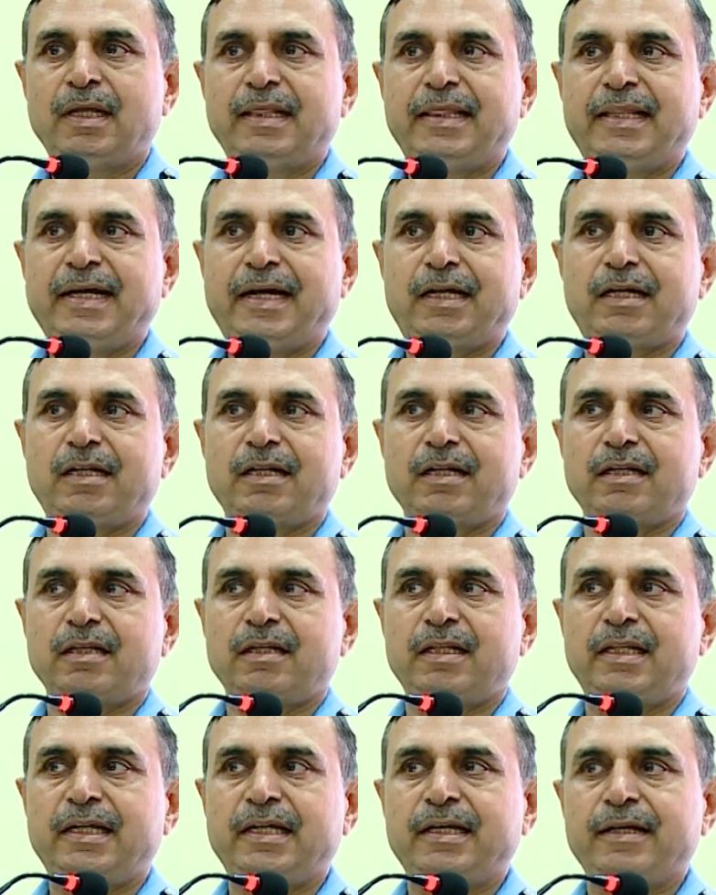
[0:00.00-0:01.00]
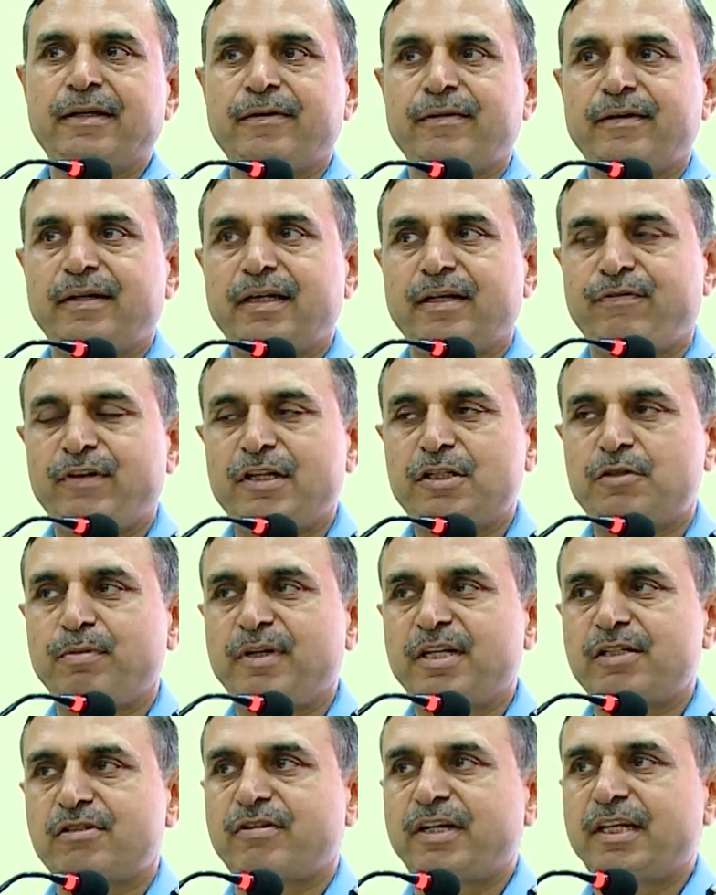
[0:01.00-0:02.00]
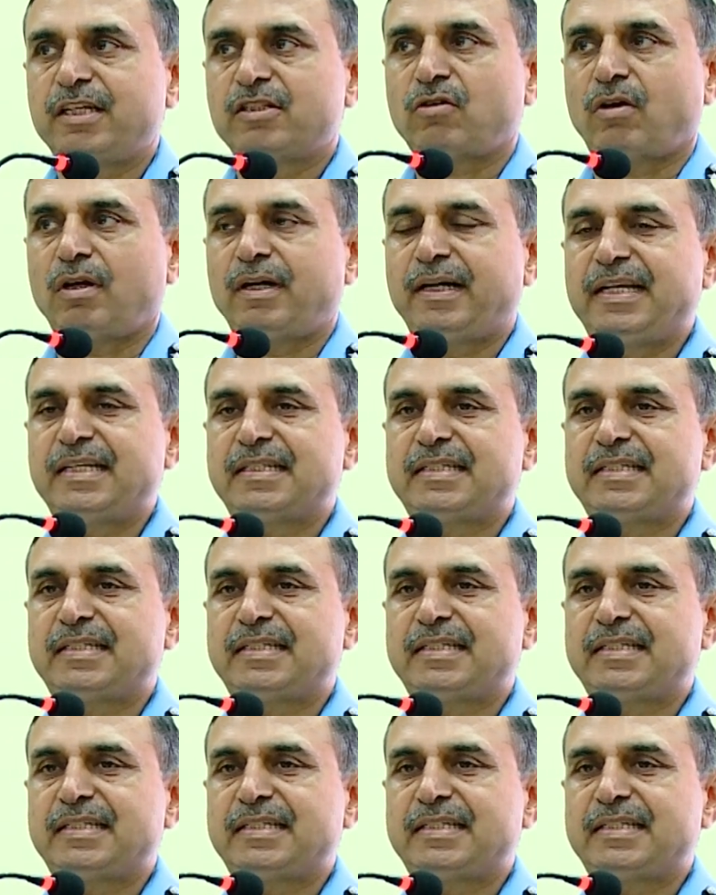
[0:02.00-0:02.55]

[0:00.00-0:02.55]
that the Defense Ministry has already